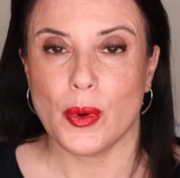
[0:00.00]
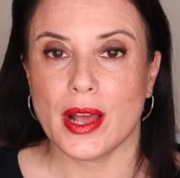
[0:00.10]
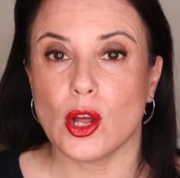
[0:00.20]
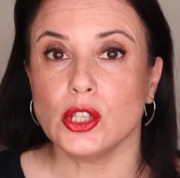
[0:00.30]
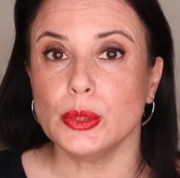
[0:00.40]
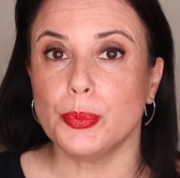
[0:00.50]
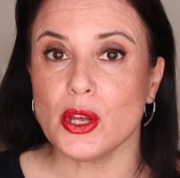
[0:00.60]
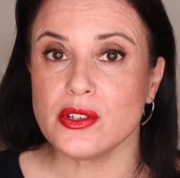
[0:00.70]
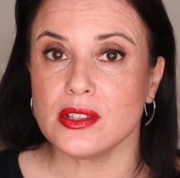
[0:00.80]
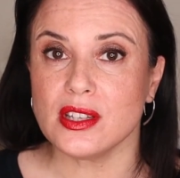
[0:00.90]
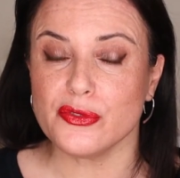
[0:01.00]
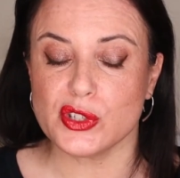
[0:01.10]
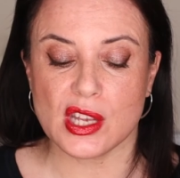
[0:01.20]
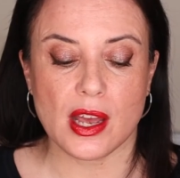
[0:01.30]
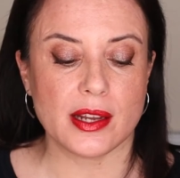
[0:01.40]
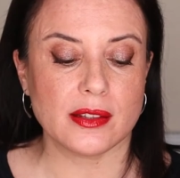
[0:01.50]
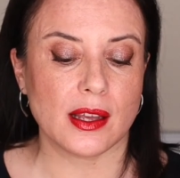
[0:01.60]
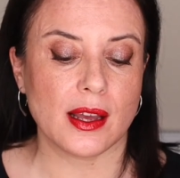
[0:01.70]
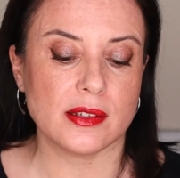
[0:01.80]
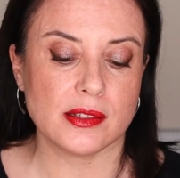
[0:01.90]
Well, on the positive side,
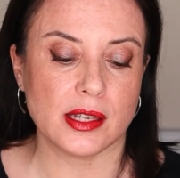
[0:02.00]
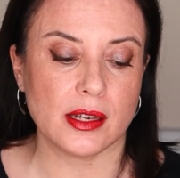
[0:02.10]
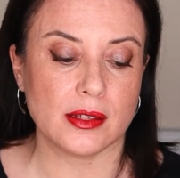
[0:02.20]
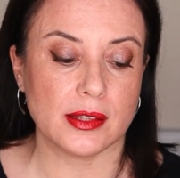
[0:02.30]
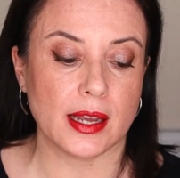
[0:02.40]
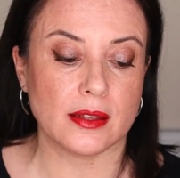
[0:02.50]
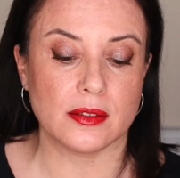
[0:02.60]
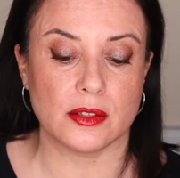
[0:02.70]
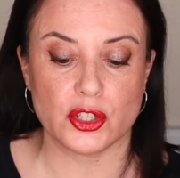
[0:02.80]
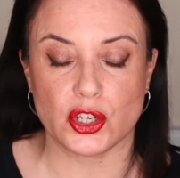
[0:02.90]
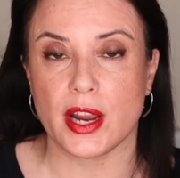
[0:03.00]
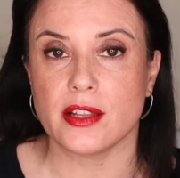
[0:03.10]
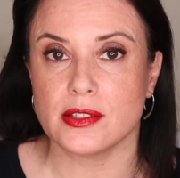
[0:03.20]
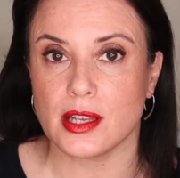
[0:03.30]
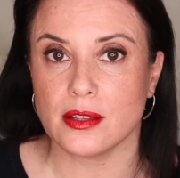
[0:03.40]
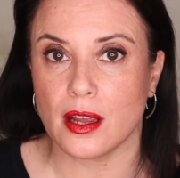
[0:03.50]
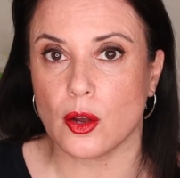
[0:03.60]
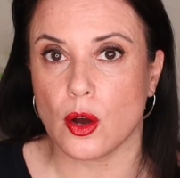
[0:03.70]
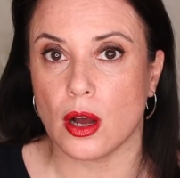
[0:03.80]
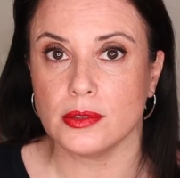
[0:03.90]
I think that the shades that I
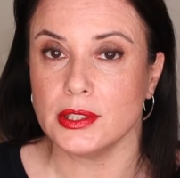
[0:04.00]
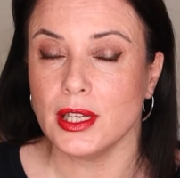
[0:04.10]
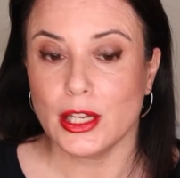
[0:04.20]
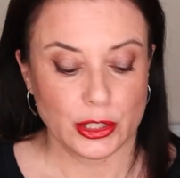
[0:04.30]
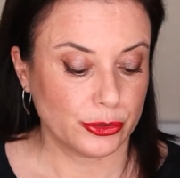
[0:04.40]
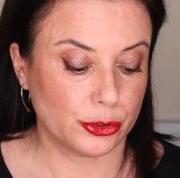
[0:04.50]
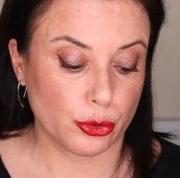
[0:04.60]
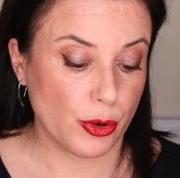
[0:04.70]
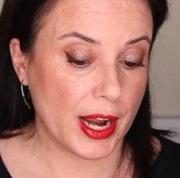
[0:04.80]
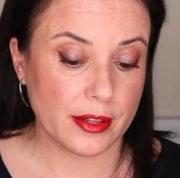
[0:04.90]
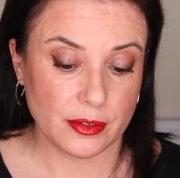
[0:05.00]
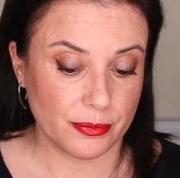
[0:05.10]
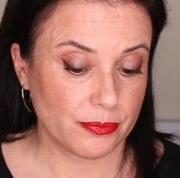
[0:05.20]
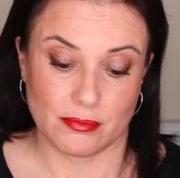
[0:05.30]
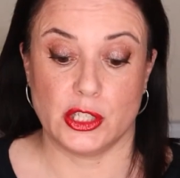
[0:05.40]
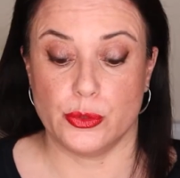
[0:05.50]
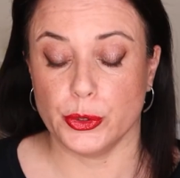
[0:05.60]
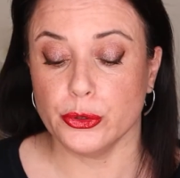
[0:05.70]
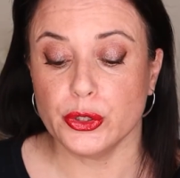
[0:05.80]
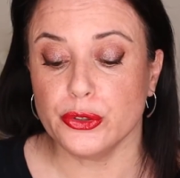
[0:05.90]
got, the red is
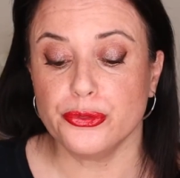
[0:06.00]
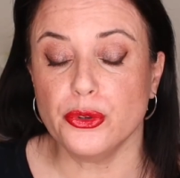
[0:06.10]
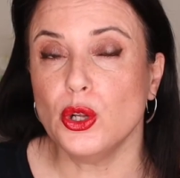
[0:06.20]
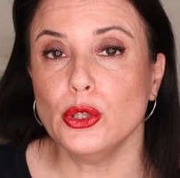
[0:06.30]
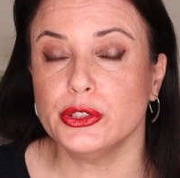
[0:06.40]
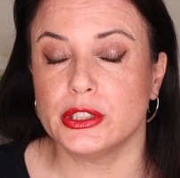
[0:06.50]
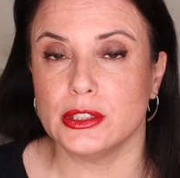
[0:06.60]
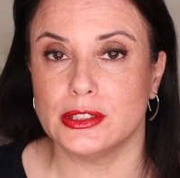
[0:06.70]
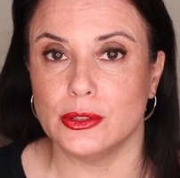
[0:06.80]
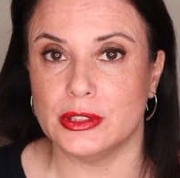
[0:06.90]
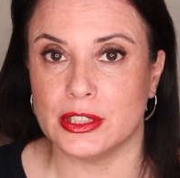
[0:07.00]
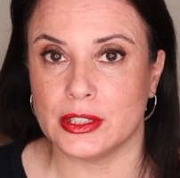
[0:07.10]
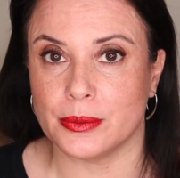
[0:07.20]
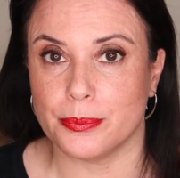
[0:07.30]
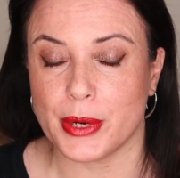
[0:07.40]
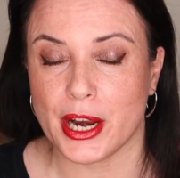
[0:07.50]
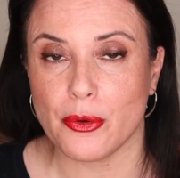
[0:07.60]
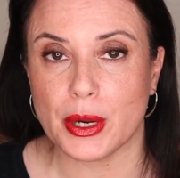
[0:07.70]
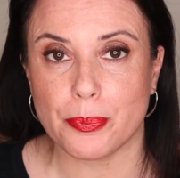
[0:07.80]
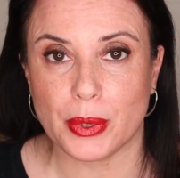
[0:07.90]
beautiful, the, the
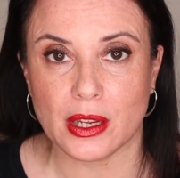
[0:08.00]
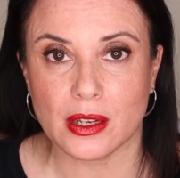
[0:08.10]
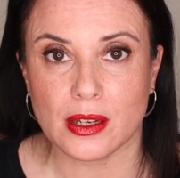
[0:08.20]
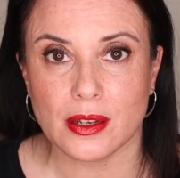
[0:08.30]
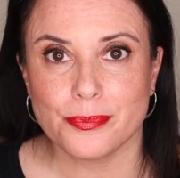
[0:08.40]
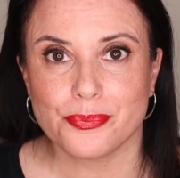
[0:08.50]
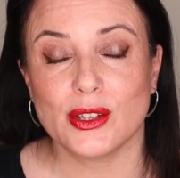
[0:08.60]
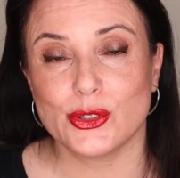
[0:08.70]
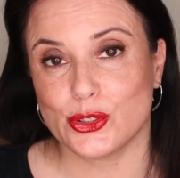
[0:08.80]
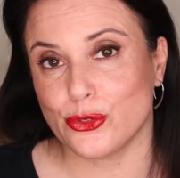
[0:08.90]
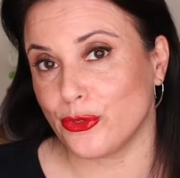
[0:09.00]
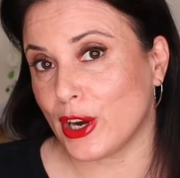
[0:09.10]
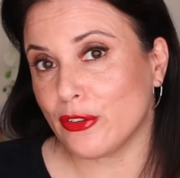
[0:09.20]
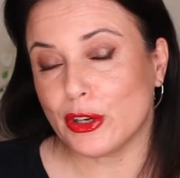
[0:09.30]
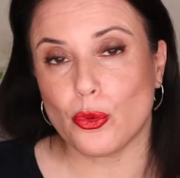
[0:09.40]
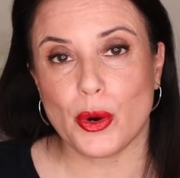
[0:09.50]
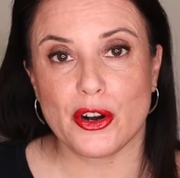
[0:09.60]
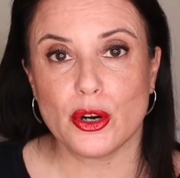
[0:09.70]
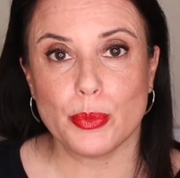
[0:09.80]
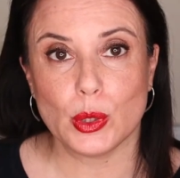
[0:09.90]
berry pink, it's a very
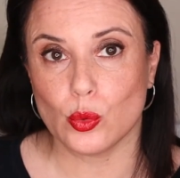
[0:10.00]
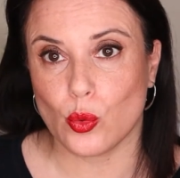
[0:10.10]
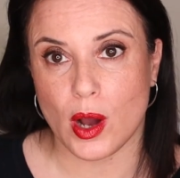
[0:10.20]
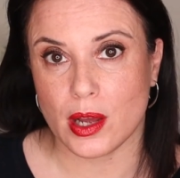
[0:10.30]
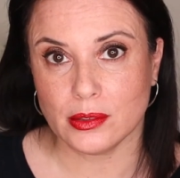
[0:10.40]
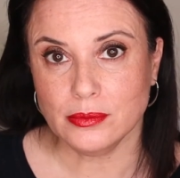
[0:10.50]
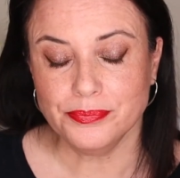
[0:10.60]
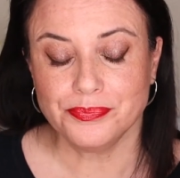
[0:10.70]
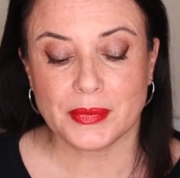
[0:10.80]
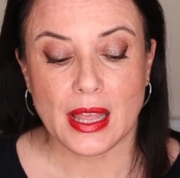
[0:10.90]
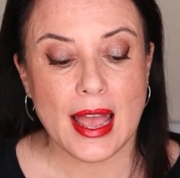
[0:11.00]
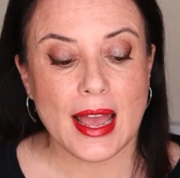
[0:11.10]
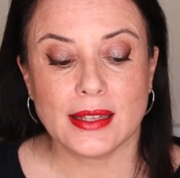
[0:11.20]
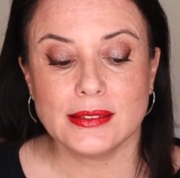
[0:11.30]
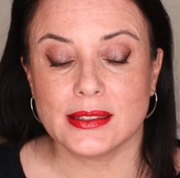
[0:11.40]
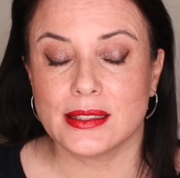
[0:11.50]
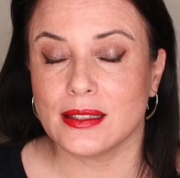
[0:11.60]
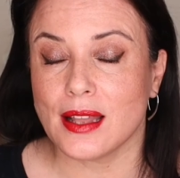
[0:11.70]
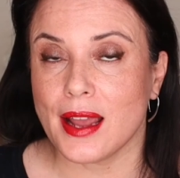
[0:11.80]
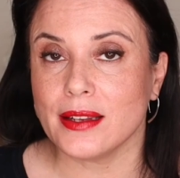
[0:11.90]
wearable one, and the
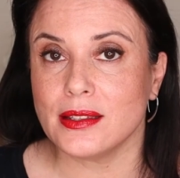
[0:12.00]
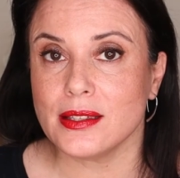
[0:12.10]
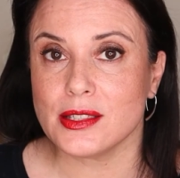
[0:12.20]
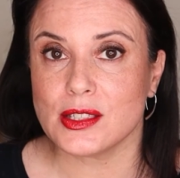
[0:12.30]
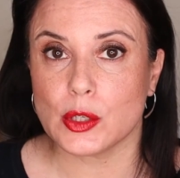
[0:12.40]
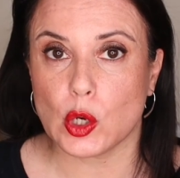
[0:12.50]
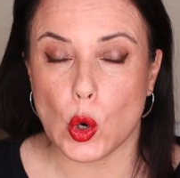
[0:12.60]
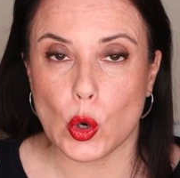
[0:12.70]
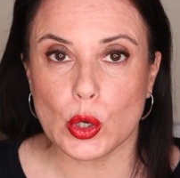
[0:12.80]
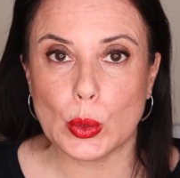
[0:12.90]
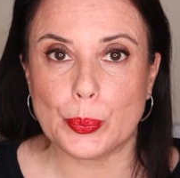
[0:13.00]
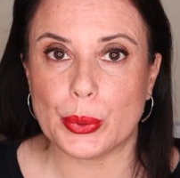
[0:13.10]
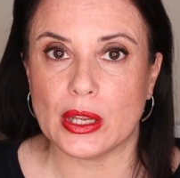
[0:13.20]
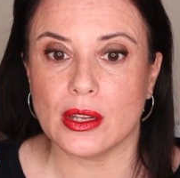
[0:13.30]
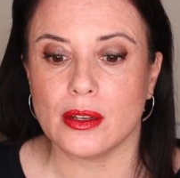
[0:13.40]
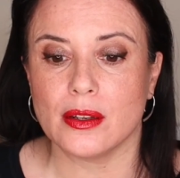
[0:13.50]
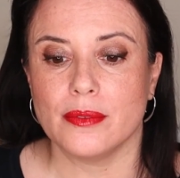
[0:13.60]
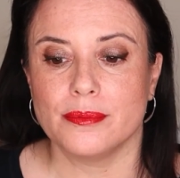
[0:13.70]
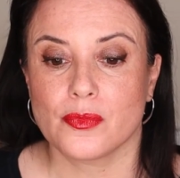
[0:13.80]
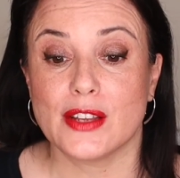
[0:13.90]
lightest coral pink,
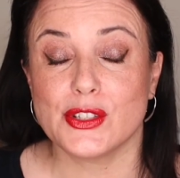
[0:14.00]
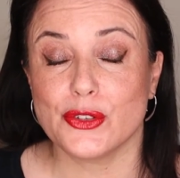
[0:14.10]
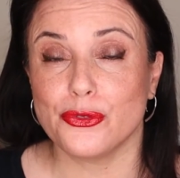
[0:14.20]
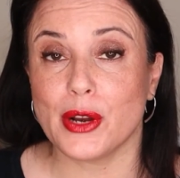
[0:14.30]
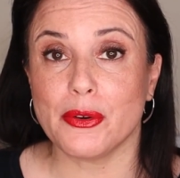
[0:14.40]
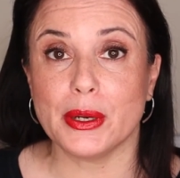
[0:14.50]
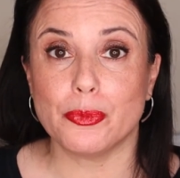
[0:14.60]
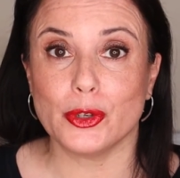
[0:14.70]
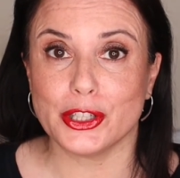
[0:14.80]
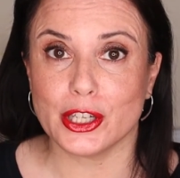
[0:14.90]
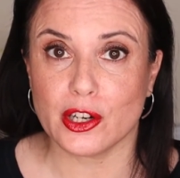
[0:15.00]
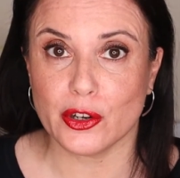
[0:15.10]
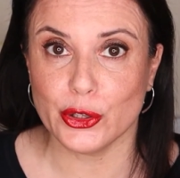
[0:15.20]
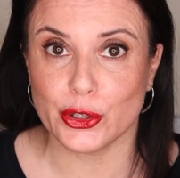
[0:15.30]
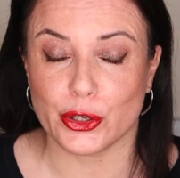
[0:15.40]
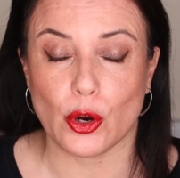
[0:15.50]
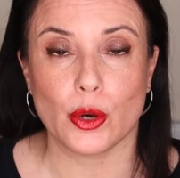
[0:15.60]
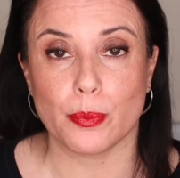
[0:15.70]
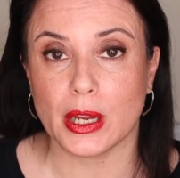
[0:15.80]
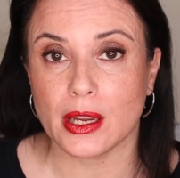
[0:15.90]
it's a very pretty color.
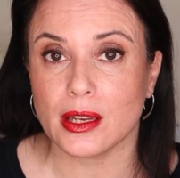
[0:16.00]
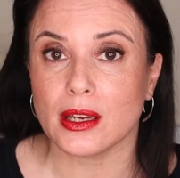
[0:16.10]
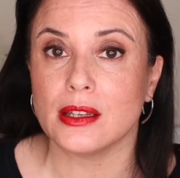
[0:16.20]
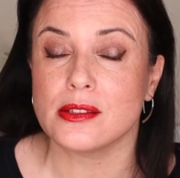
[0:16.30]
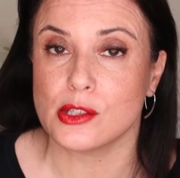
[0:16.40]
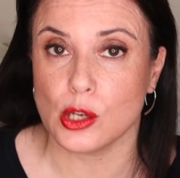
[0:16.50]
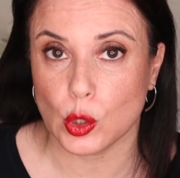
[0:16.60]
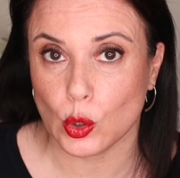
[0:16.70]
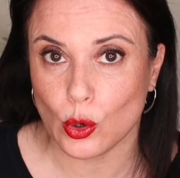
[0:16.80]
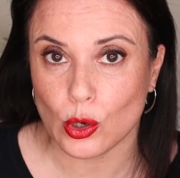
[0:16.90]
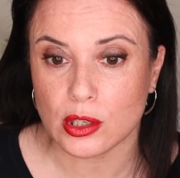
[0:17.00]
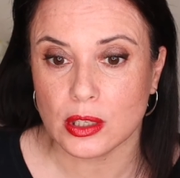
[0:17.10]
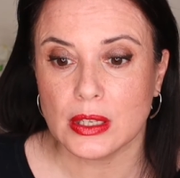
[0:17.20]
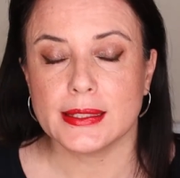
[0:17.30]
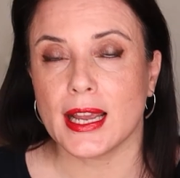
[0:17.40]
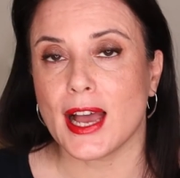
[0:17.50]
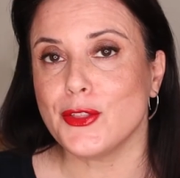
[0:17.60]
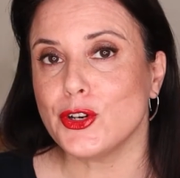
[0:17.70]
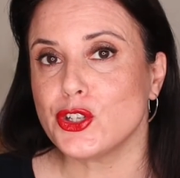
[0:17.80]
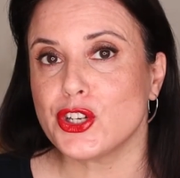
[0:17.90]
On me, it's a look. The
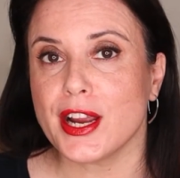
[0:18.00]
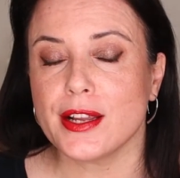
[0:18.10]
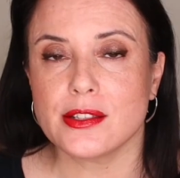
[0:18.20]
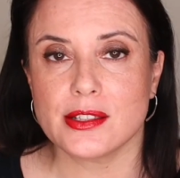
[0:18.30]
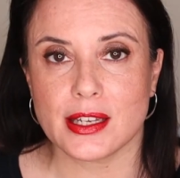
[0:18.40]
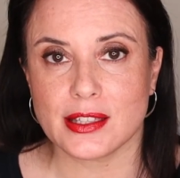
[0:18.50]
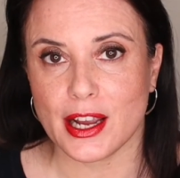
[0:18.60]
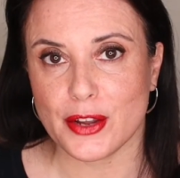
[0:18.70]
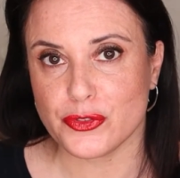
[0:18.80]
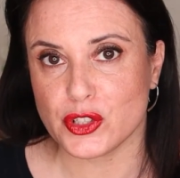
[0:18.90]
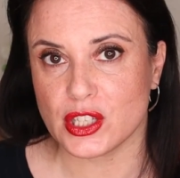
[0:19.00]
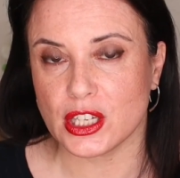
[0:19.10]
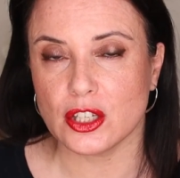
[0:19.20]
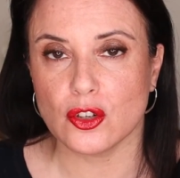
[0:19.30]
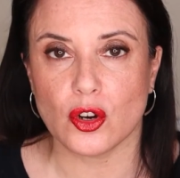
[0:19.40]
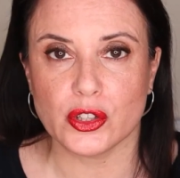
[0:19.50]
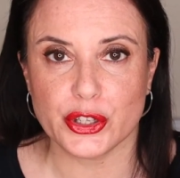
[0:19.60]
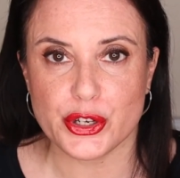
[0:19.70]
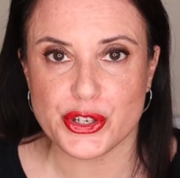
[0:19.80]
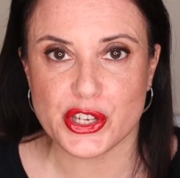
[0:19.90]
other shades that I have seen on
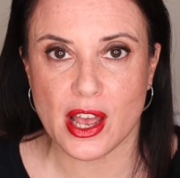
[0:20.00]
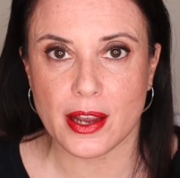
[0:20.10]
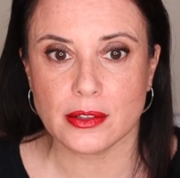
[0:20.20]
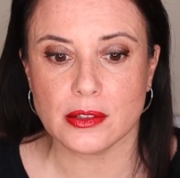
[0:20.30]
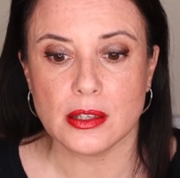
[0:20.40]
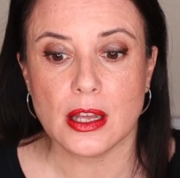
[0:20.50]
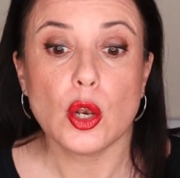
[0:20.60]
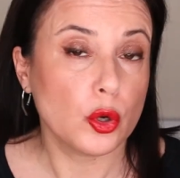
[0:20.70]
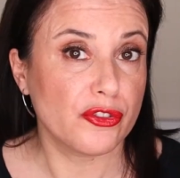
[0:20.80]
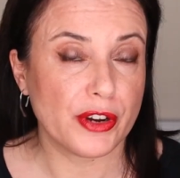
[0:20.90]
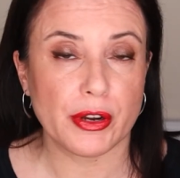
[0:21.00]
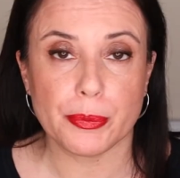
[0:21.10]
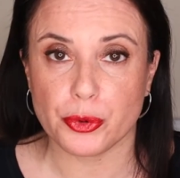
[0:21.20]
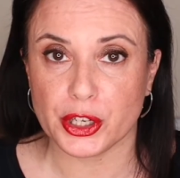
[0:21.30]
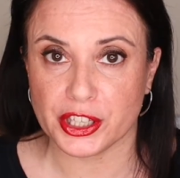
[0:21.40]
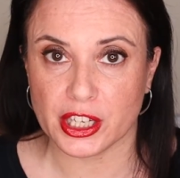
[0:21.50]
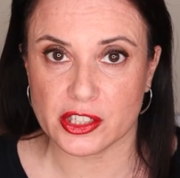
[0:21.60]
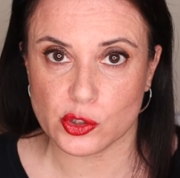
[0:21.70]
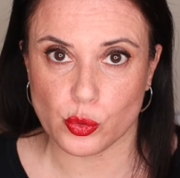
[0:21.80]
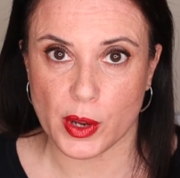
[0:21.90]
her site look very pretty
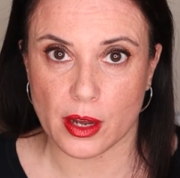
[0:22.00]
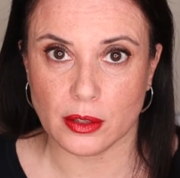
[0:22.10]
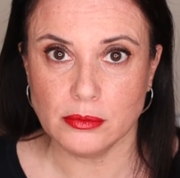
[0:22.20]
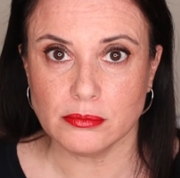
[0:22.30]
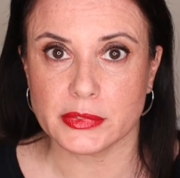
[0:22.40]
as well.